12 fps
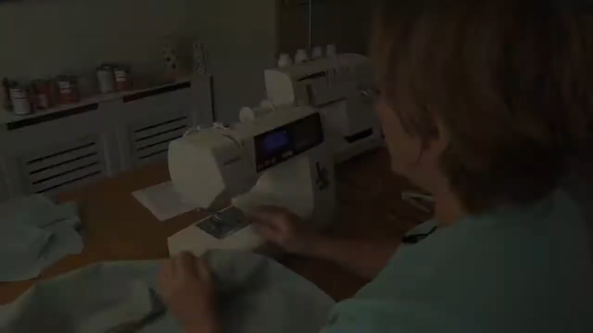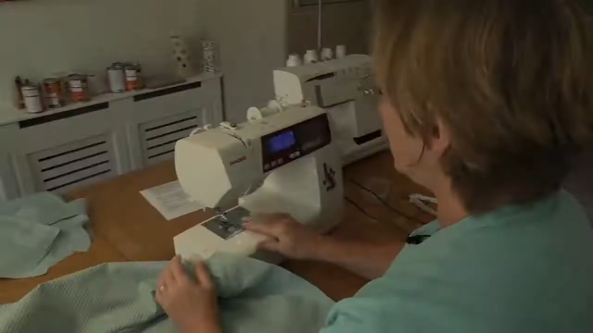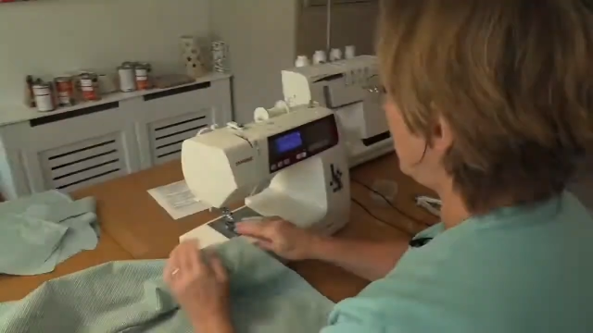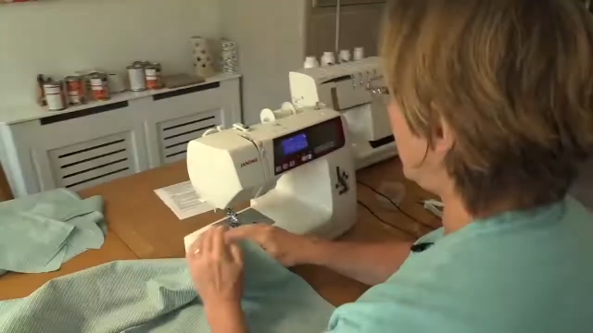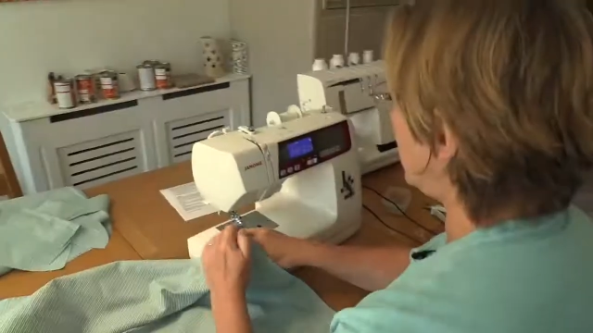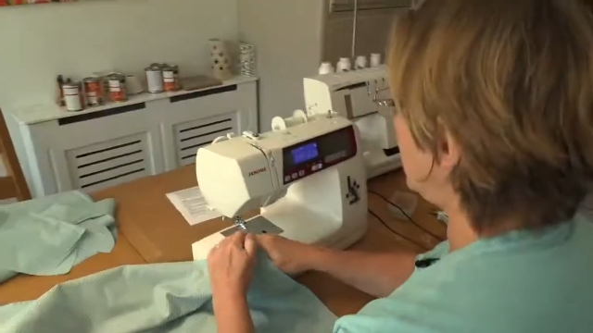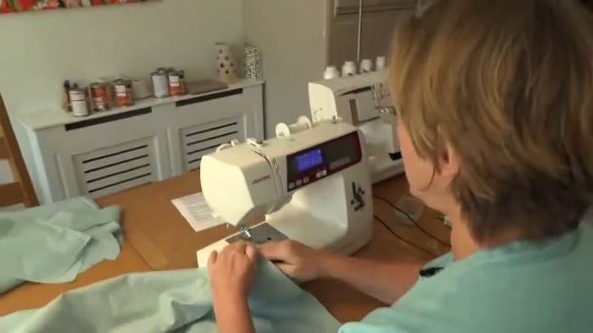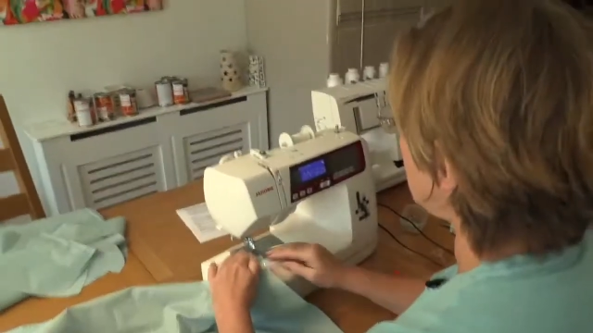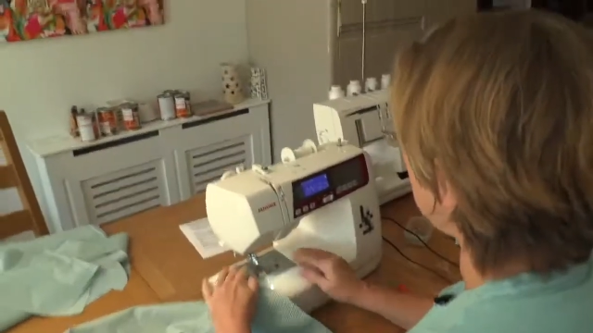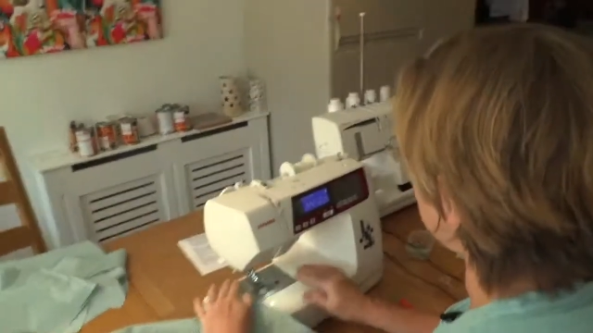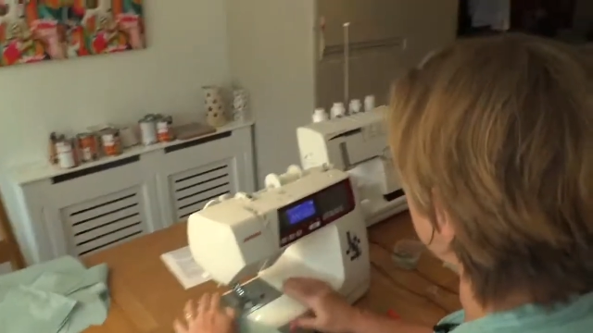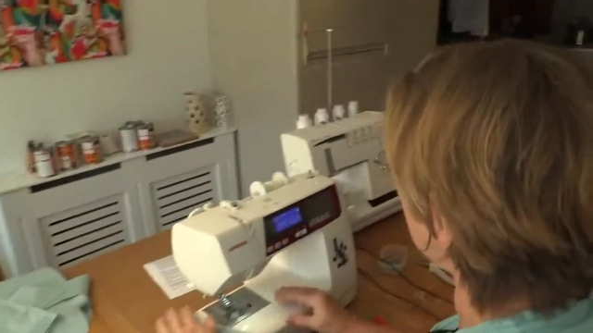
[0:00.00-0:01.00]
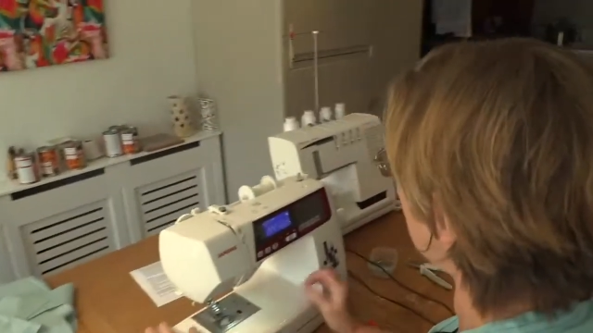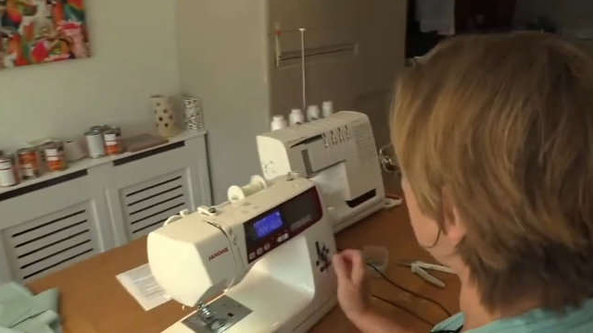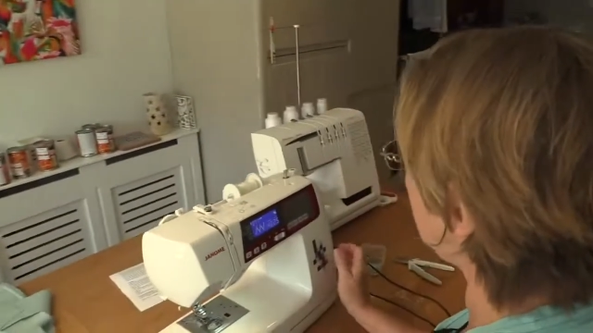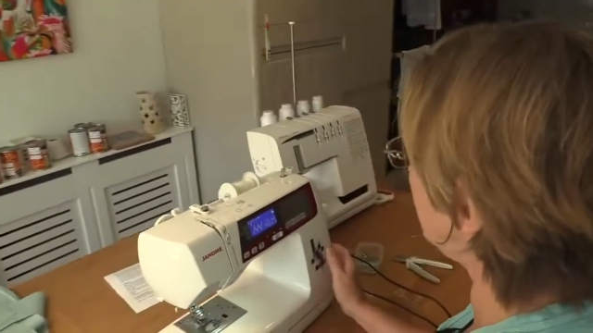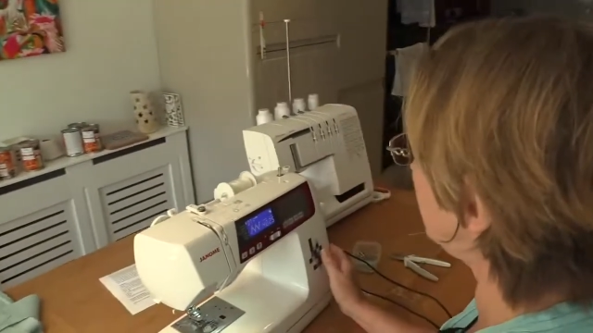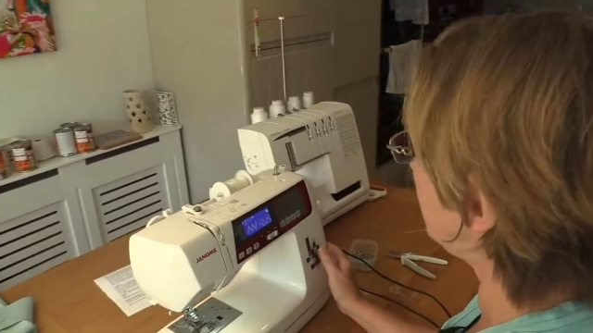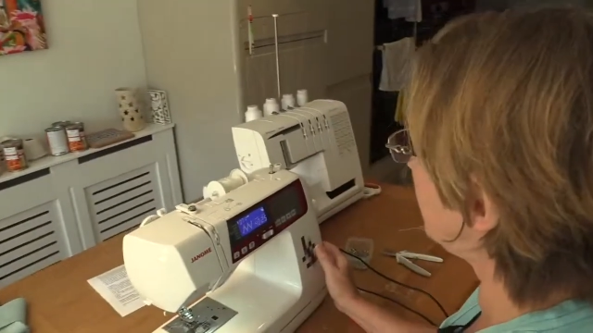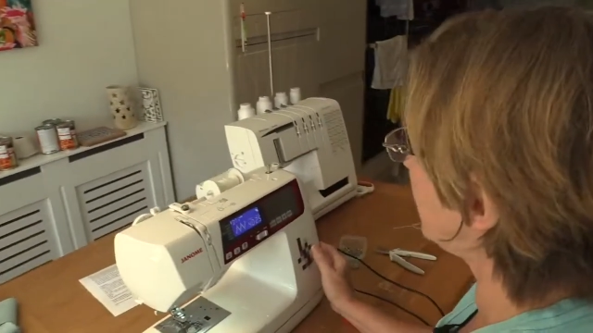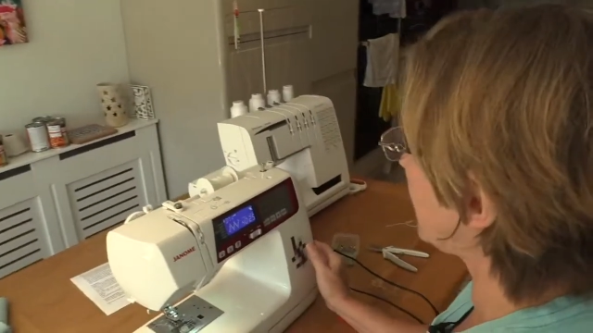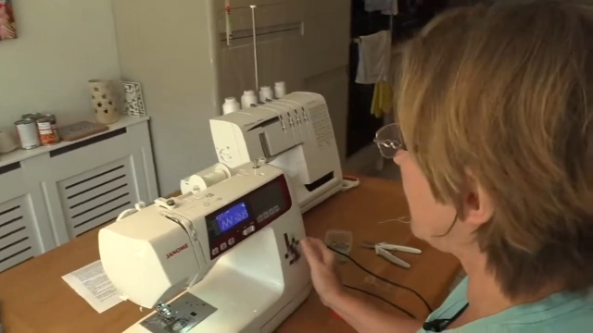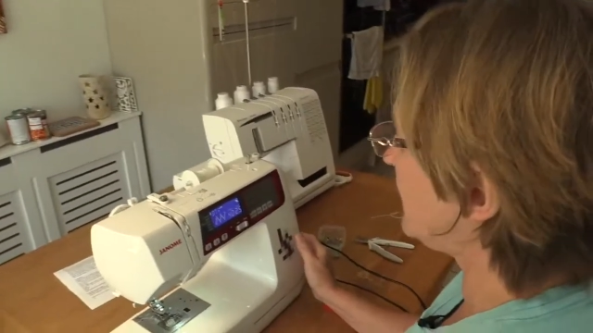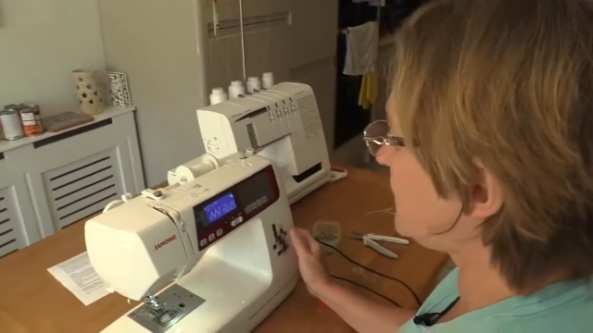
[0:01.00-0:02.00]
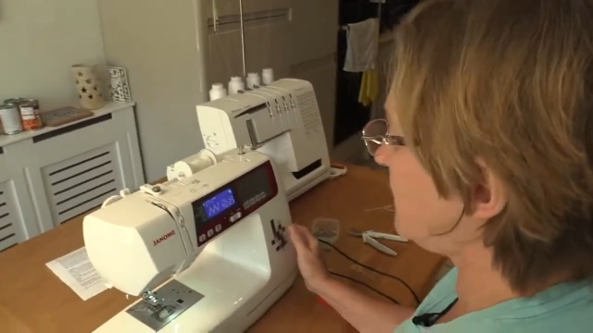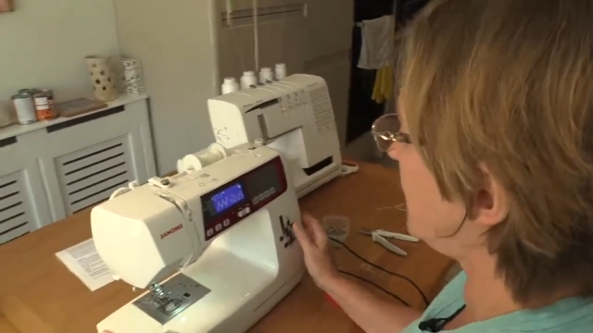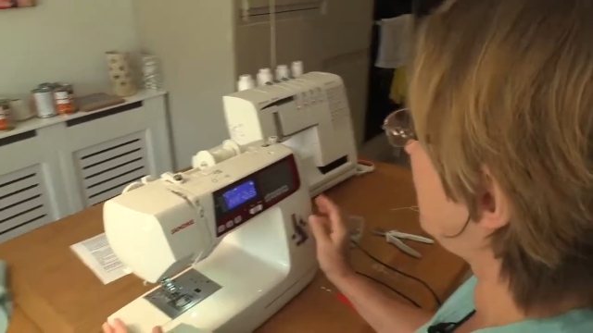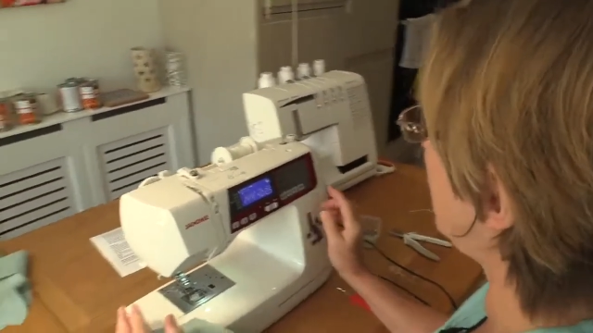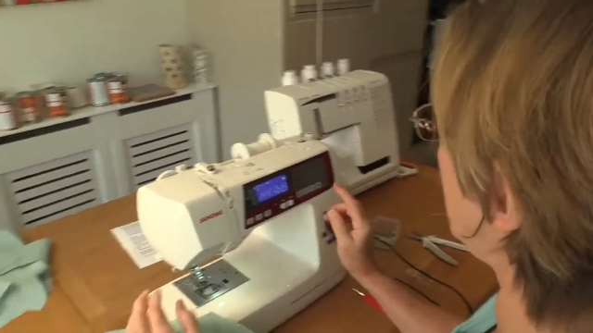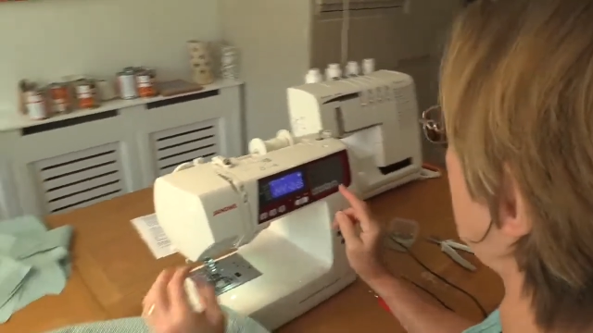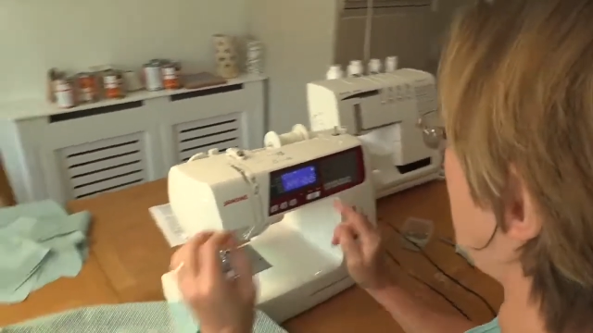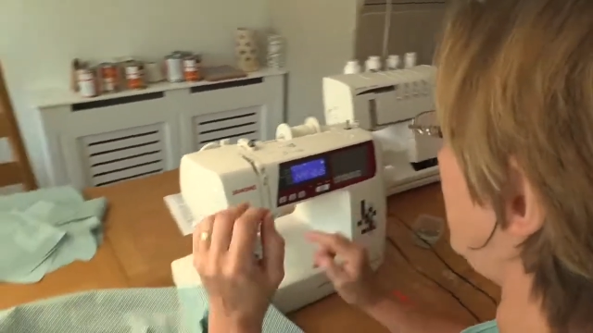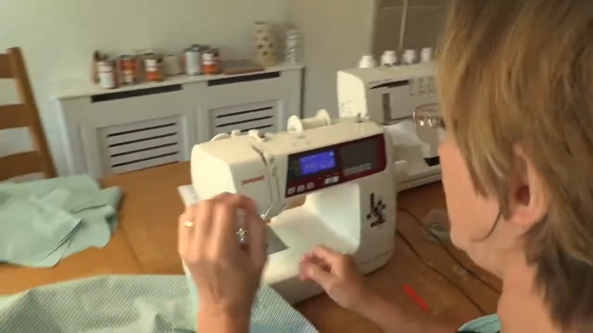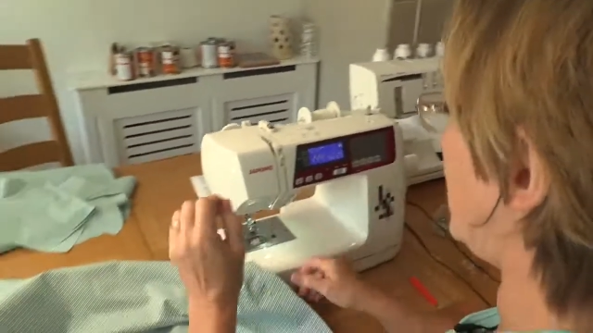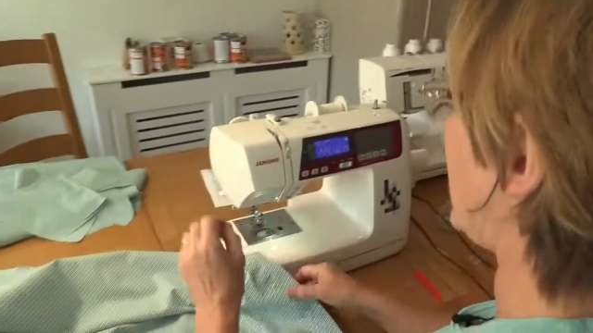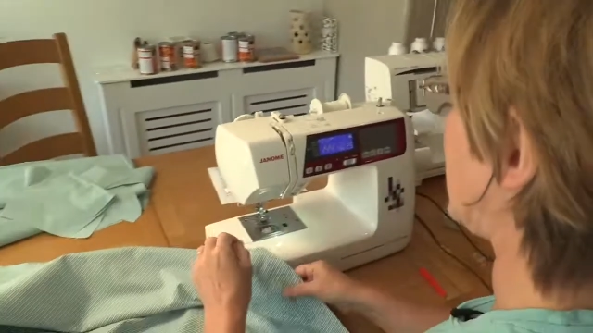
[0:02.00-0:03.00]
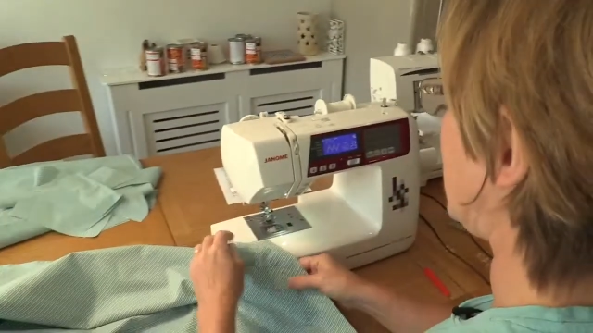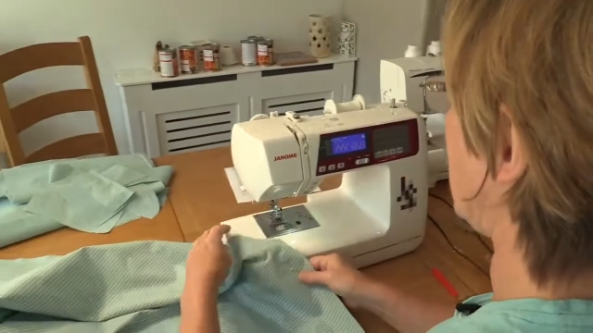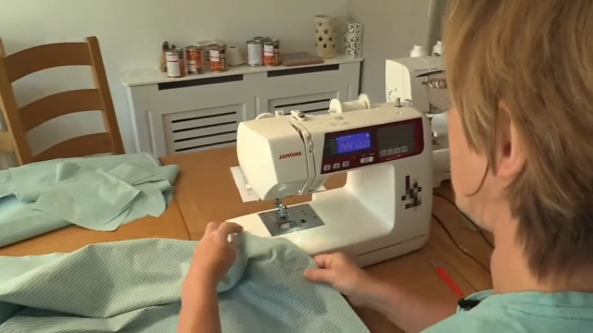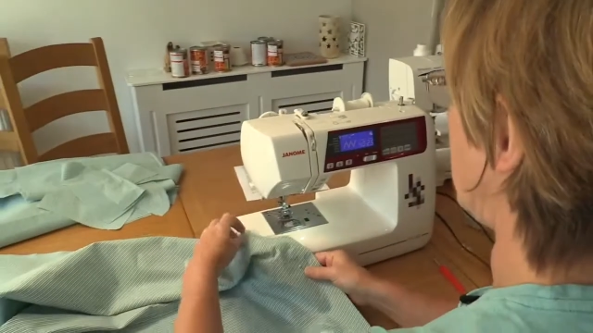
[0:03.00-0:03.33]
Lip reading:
No face is visible, so there are no lips to read.